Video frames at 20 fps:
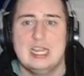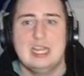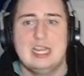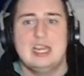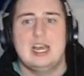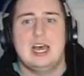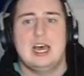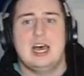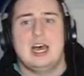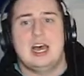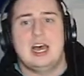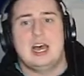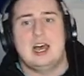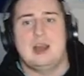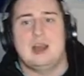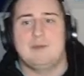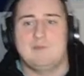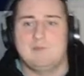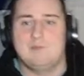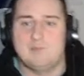
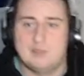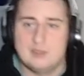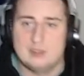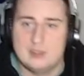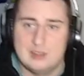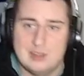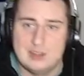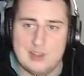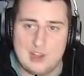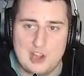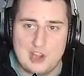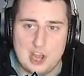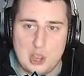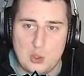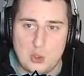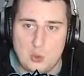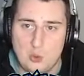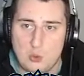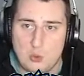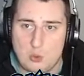Um,
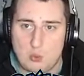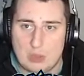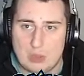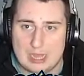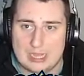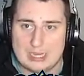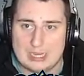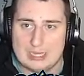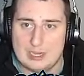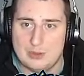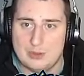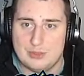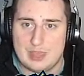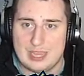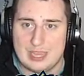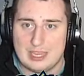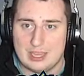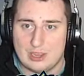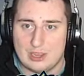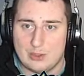no, no
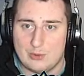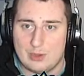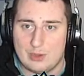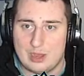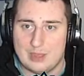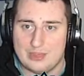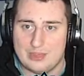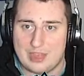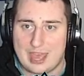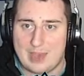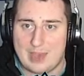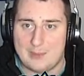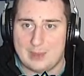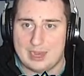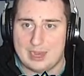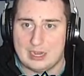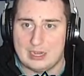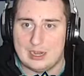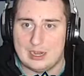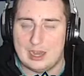thank you on that
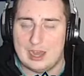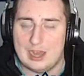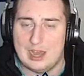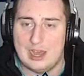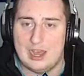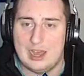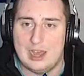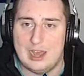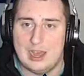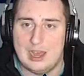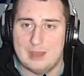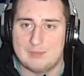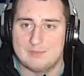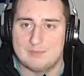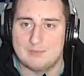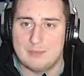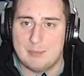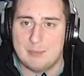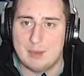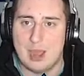one.
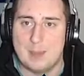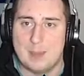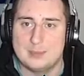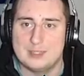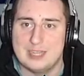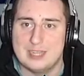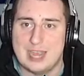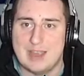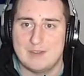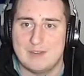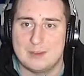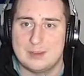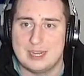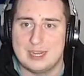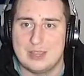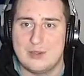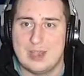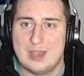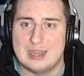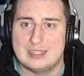Um, props to everybody
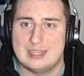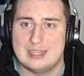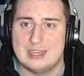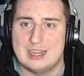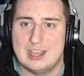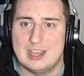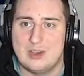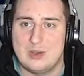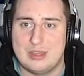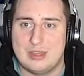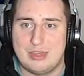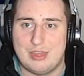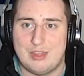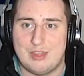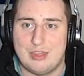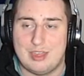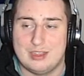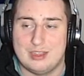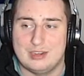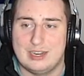who has to deal with
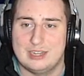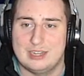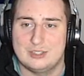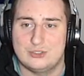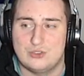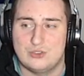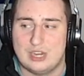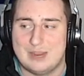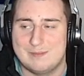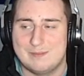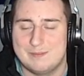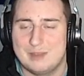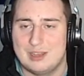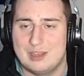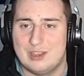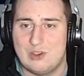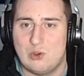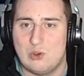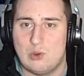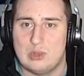the extreme
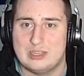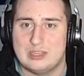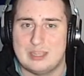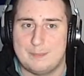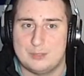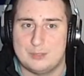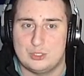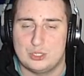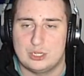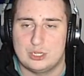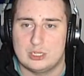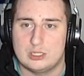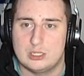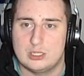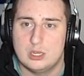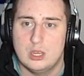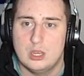cold temperatures,